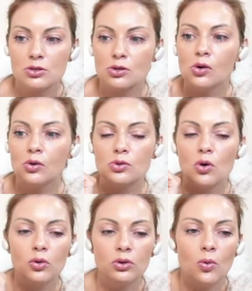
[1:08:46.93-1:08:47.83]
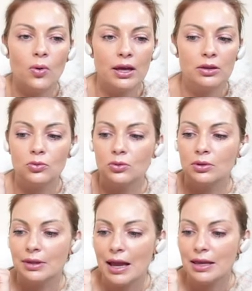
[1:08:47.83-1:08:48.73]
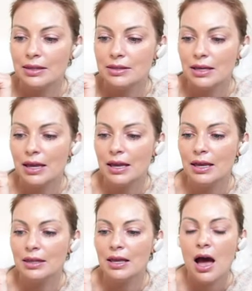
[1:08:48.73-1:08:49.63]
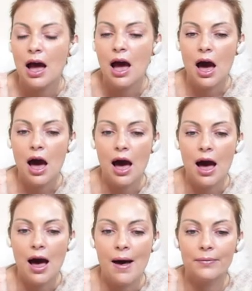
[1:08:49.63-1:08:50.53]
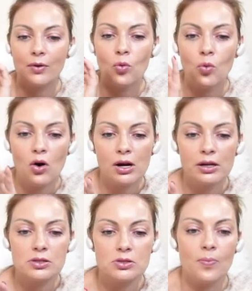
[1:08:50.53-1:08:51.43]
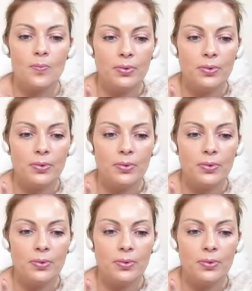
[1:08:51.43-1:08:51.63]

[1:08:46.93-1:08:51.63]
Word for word: So this goes all the way to 19 uh, quarts